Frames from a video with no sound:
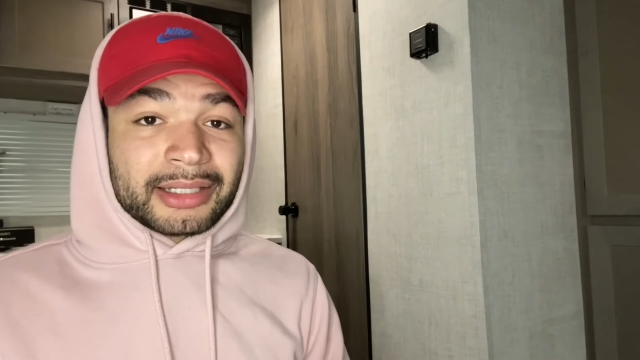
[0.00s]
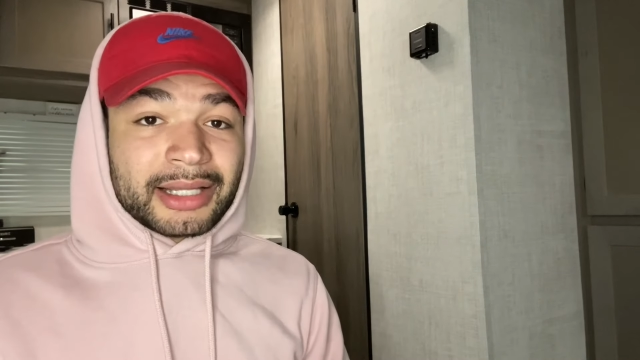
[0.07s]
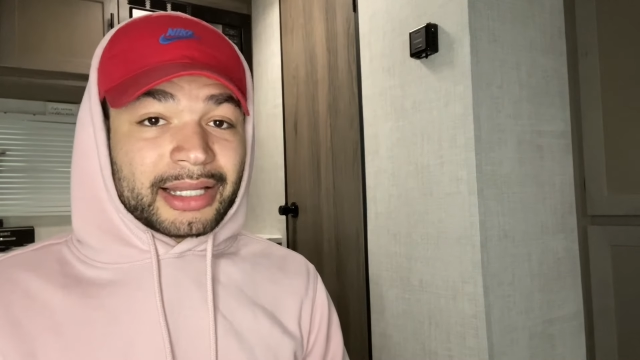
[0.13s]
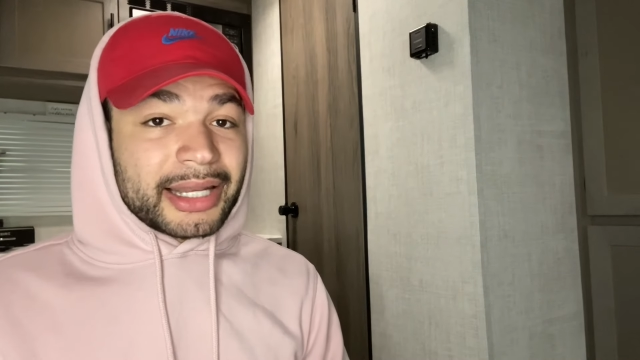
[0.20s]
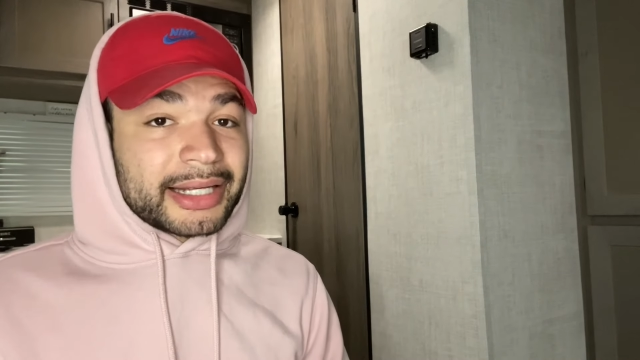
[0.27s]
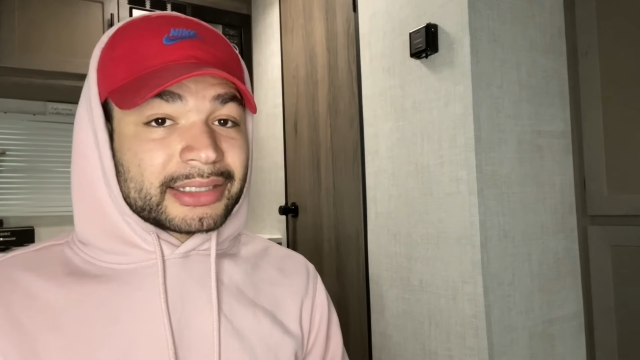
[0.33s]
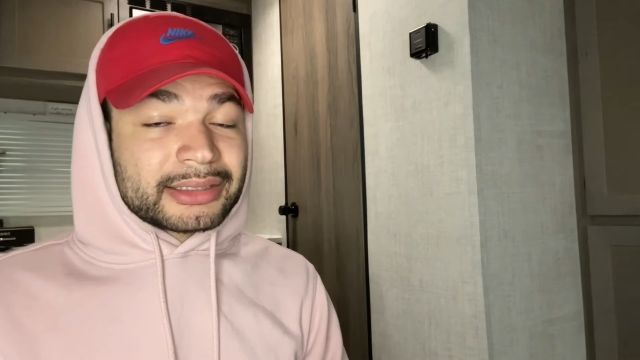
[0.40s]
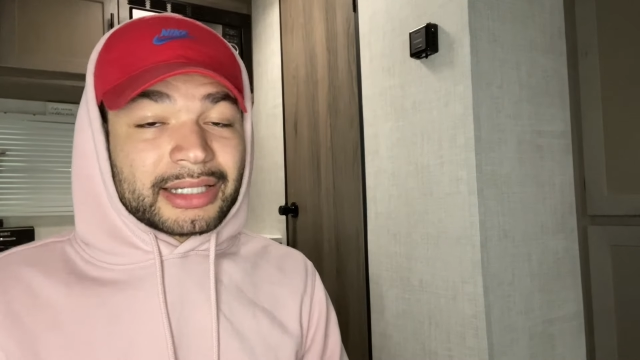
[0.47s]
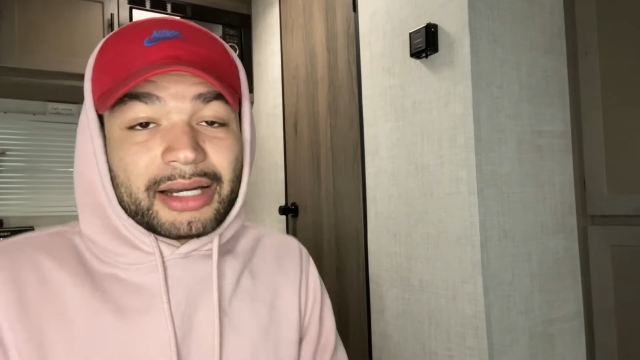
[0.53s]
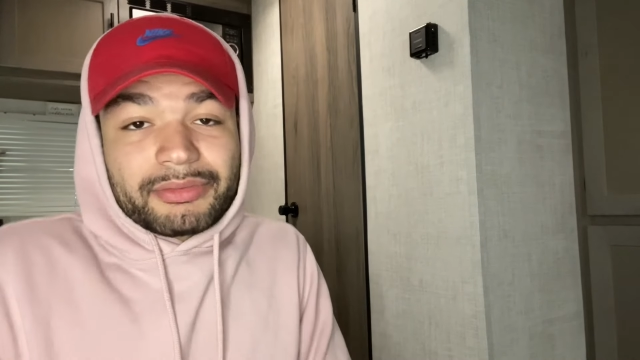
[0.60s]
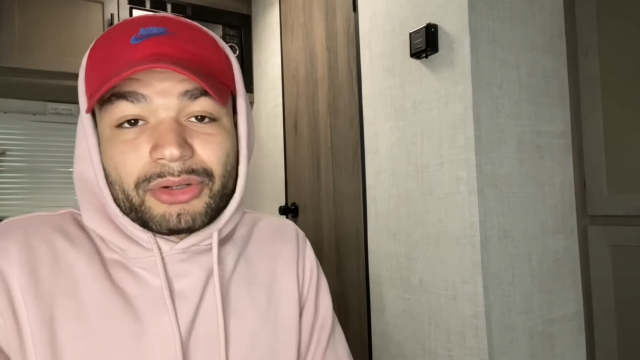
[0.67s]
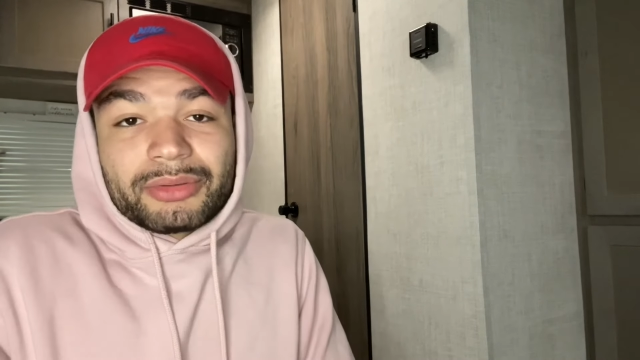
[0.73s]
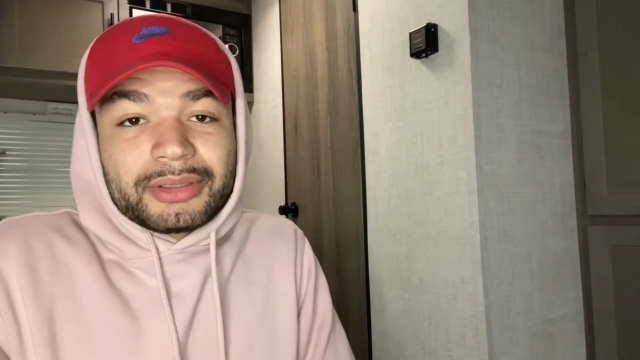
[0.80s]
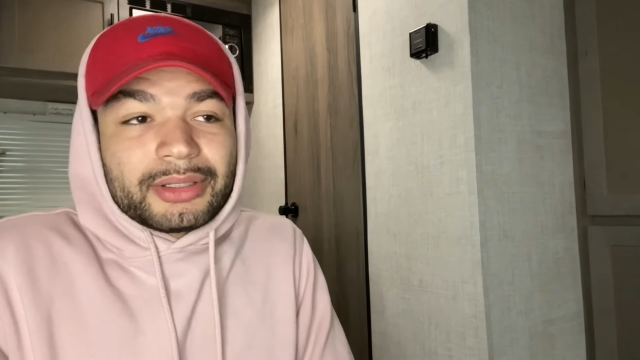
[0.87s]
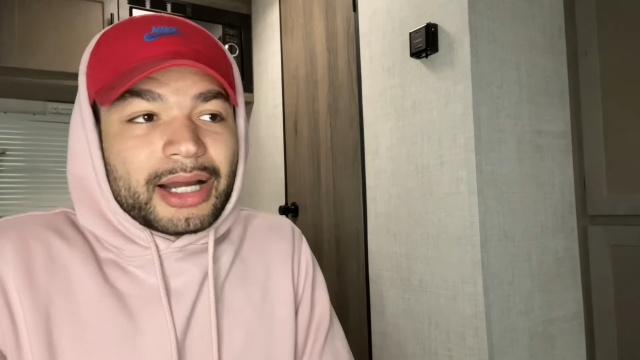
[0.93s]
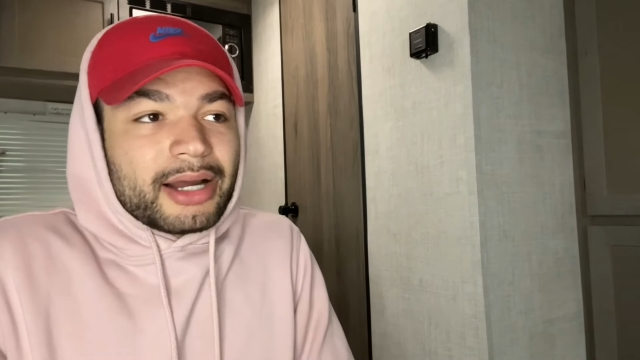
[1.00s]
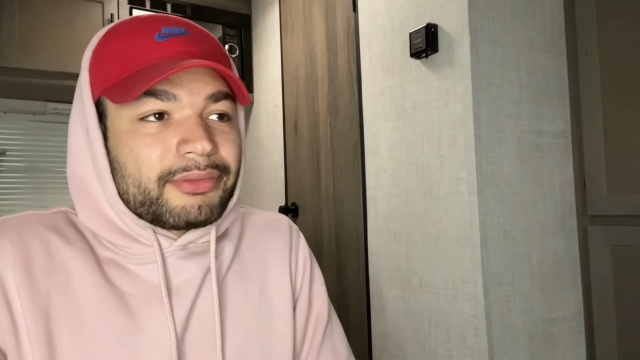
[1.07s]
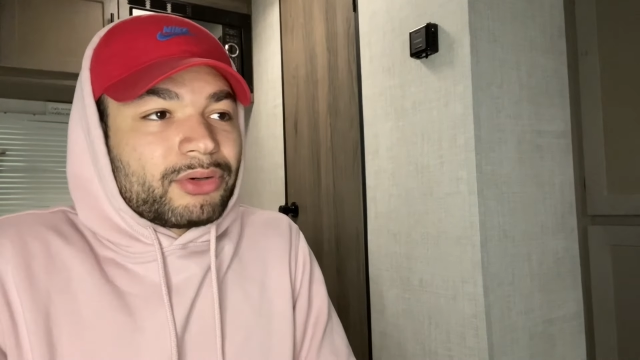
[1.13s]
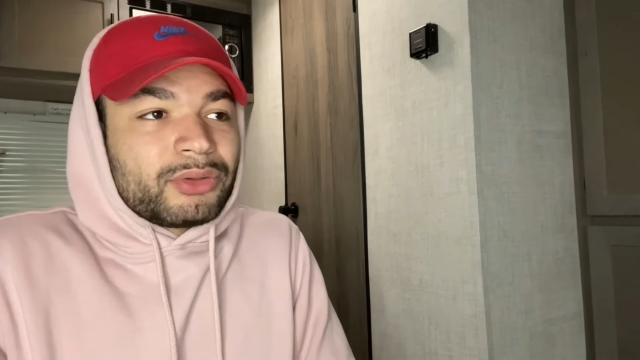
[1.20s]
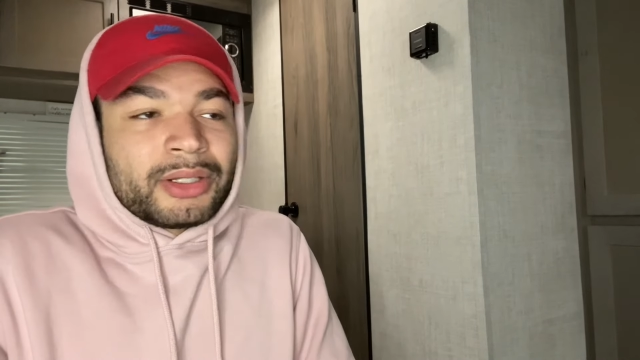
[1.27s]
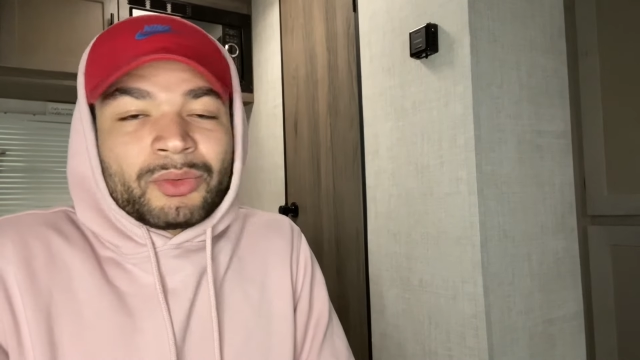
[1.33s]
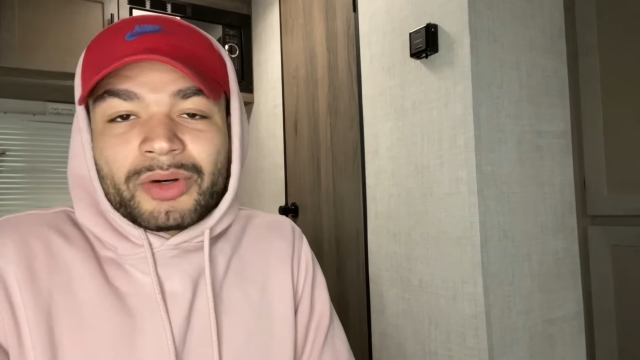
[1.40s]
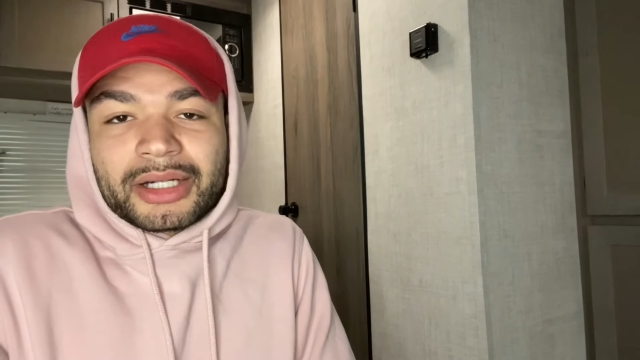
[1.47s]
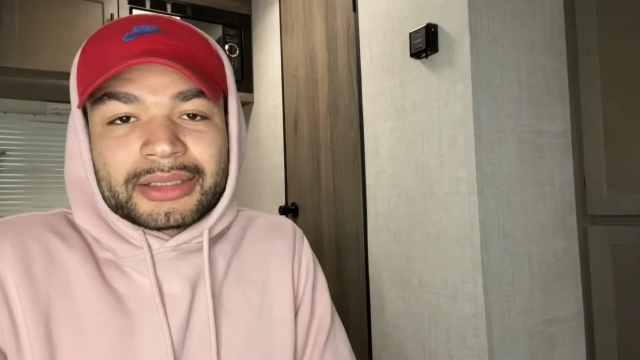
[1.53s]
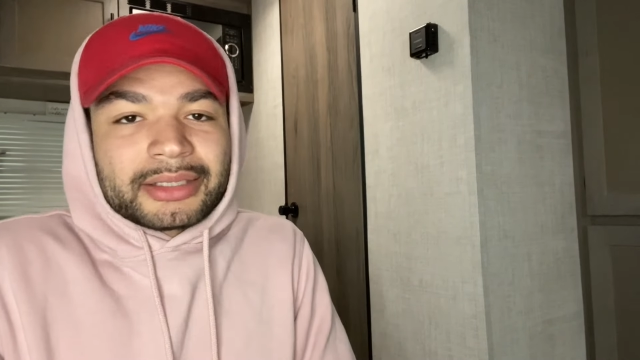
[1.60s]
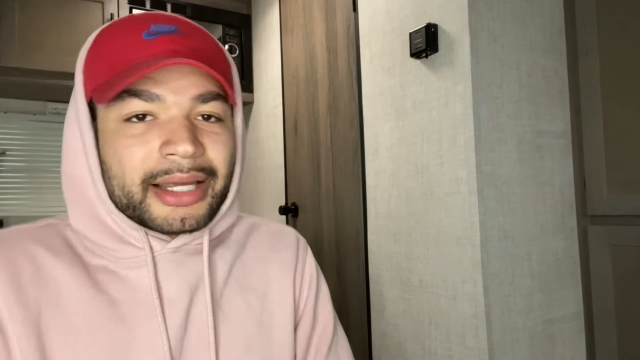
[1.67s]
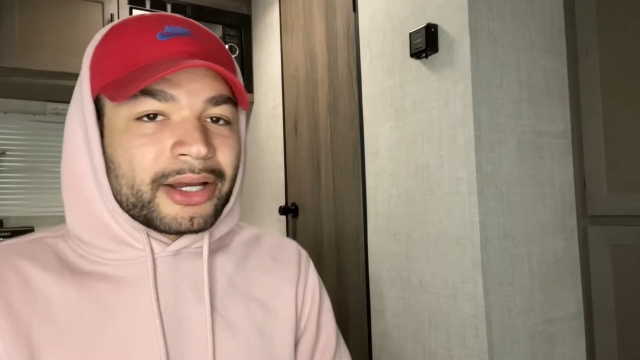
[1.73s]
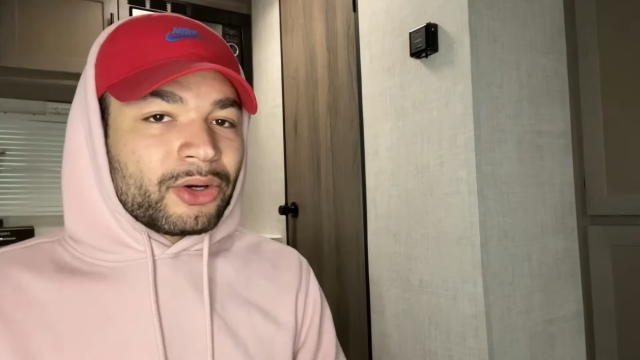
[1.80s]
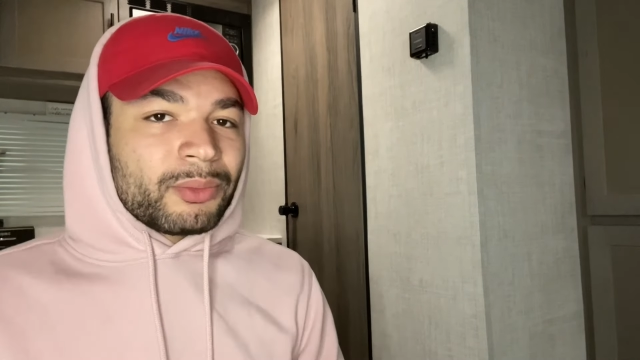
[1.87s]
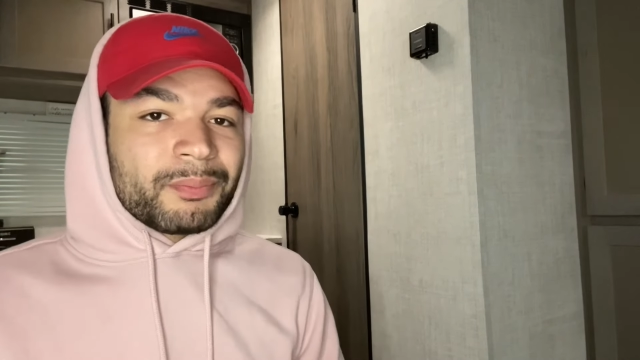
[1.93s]
Like I said, I've only wanted to
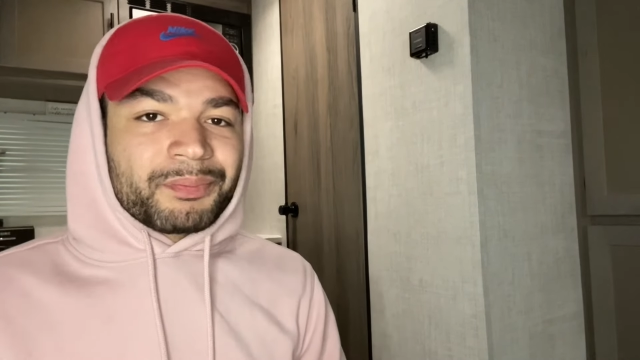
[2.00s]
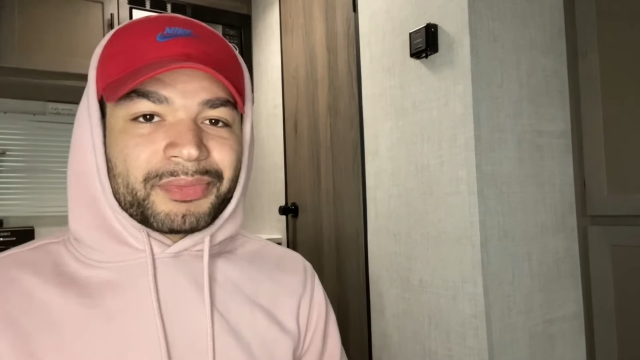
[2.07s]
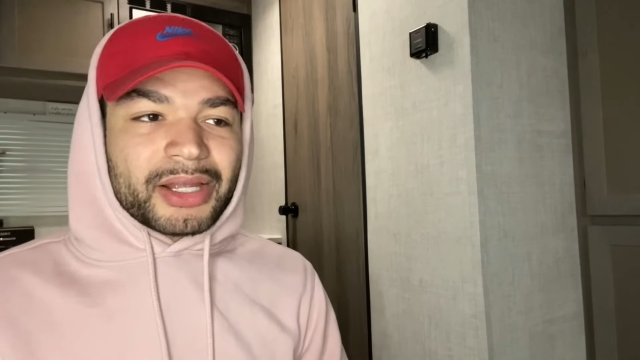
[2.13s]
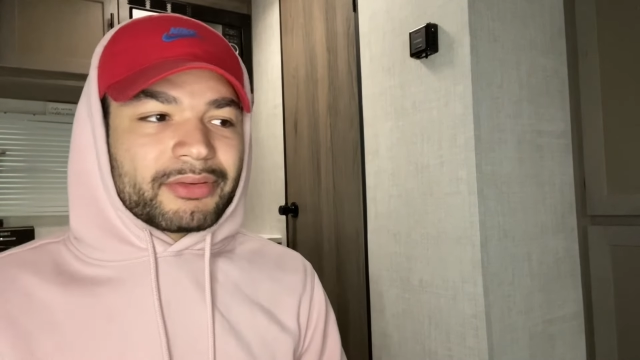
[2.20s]
help.